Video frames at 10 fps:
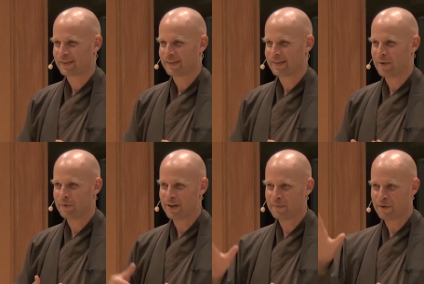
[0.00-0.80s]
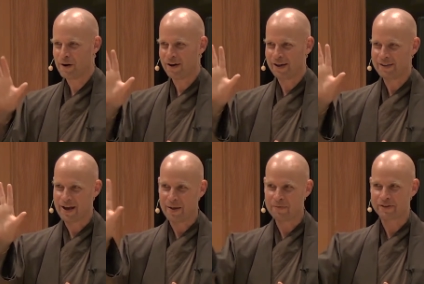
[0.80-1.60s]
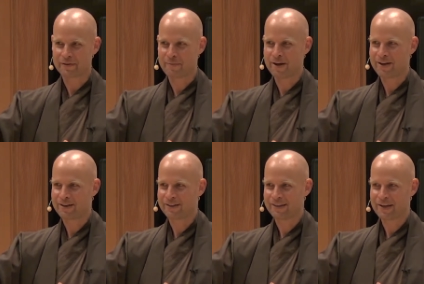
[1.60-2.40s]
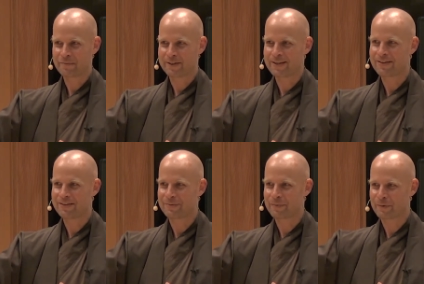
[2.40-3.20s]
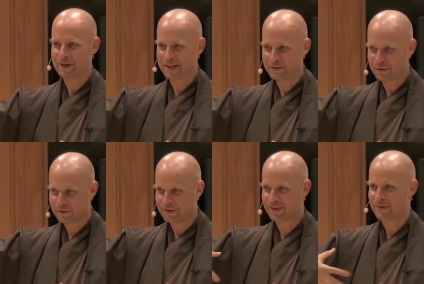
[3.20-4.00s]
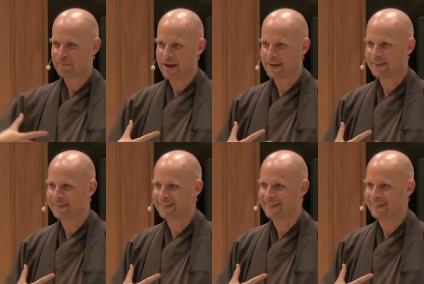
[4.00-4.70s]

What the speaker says: Not when I'm caught on the object of my expectation, but when I turn back in,